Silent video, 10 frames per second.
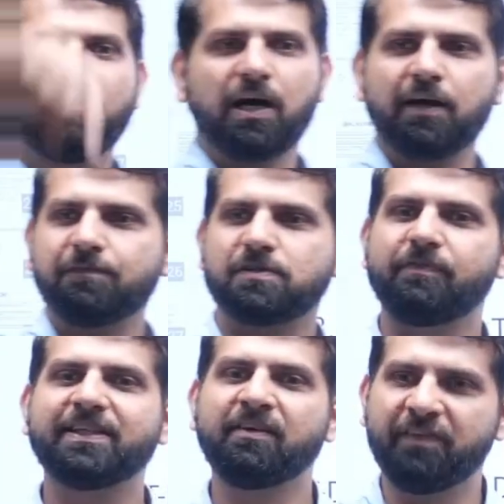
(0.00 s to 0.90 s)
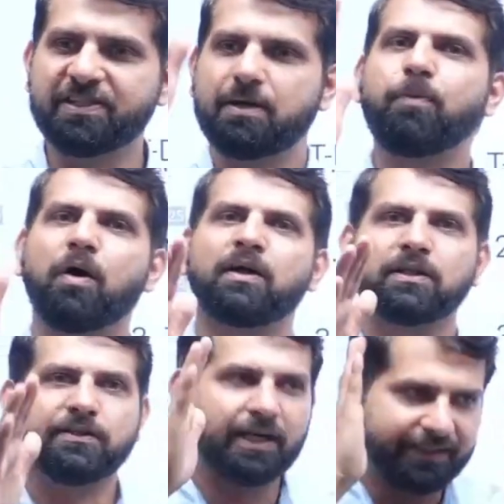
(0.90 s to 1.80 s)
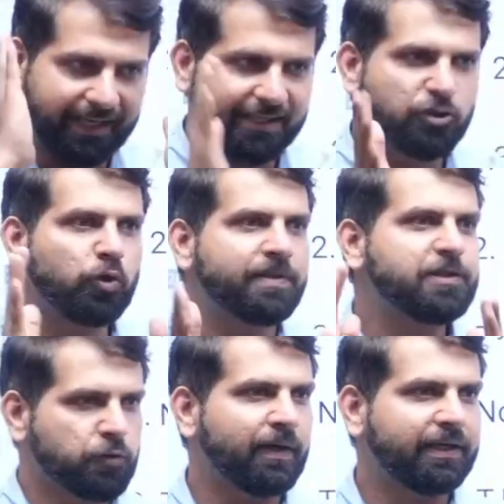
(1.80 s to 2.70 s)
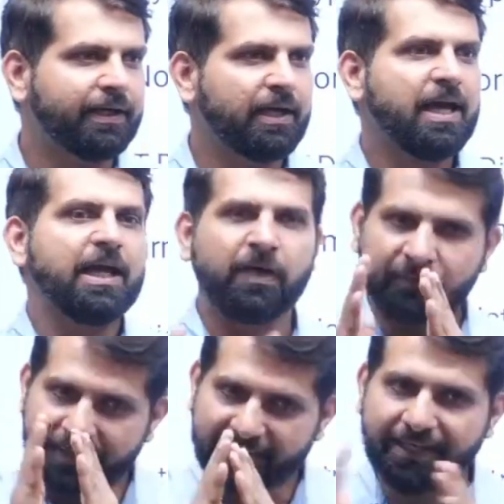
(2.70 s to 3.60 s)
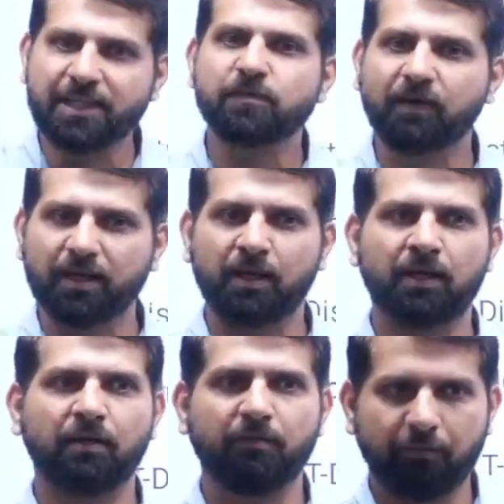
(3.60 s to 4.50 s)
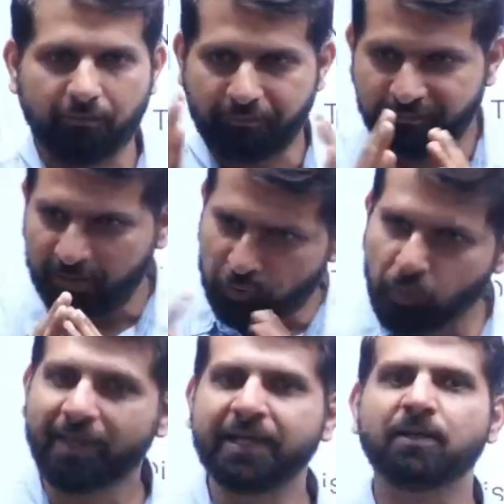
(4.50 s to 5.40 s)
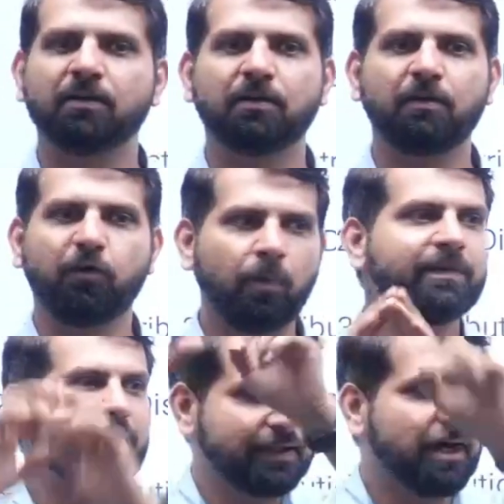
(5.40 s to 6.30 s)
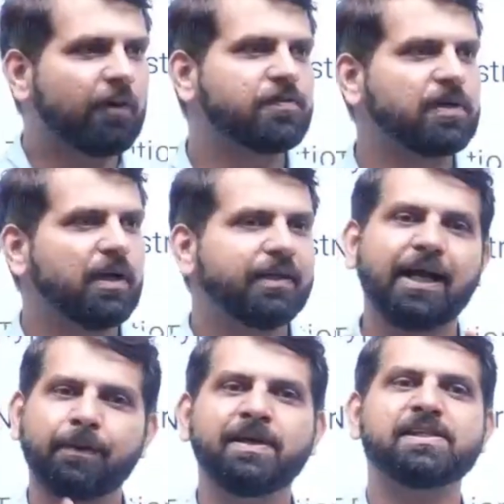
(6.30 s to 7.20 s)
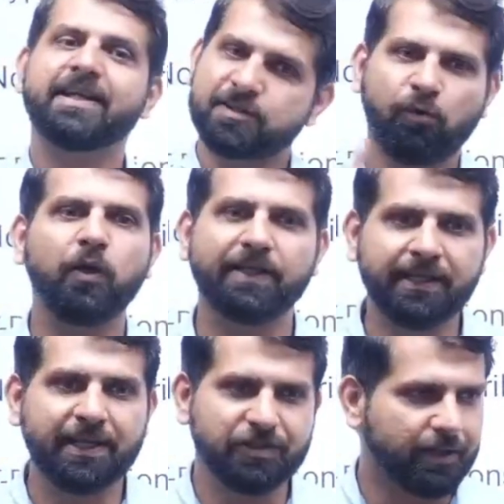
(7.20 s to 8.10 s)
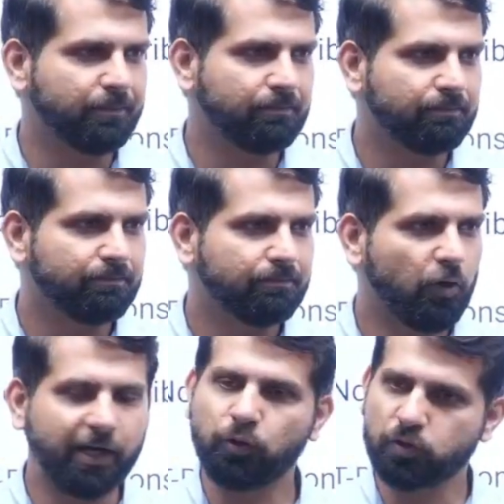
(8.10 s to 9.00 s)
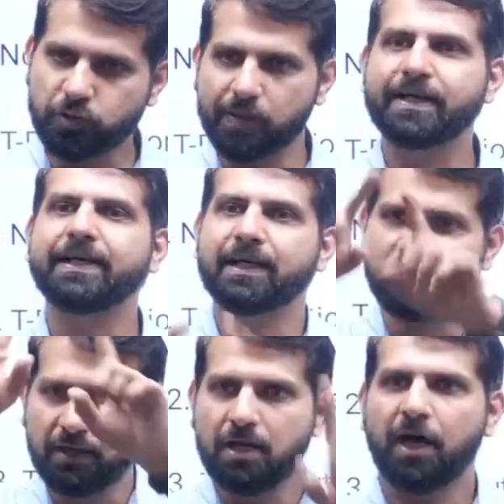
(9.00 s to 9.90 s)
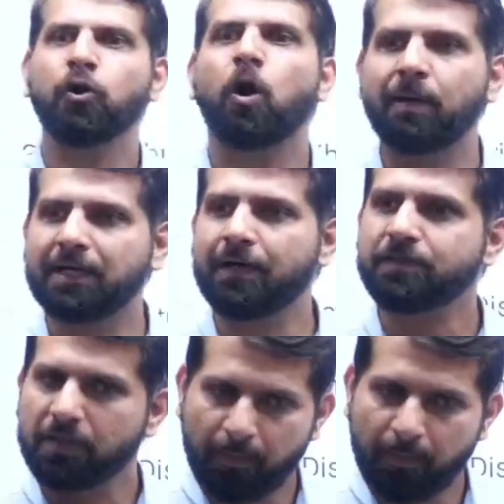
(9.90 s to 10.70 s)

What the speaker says: curves within which the data should be situated. If the data is fluctuating from that curves, that means it is faulty in nature. Okay, to situate data in a normal curves.